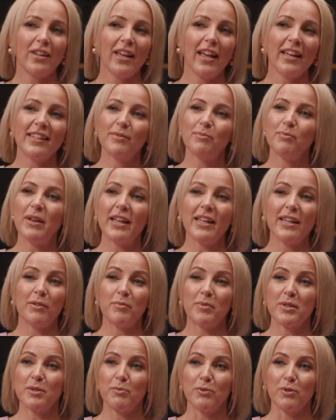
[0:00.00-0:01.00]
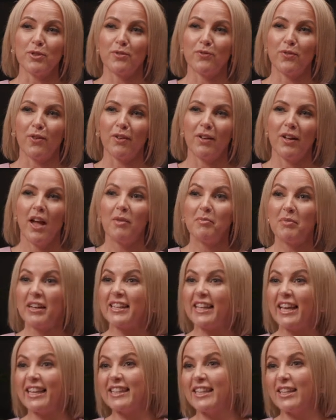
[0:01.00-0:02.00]
Which Edinburgh is beautiful.
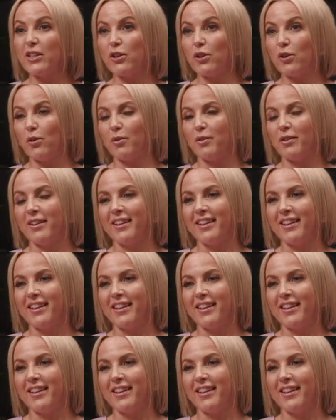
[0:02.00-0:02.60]
But again, it is a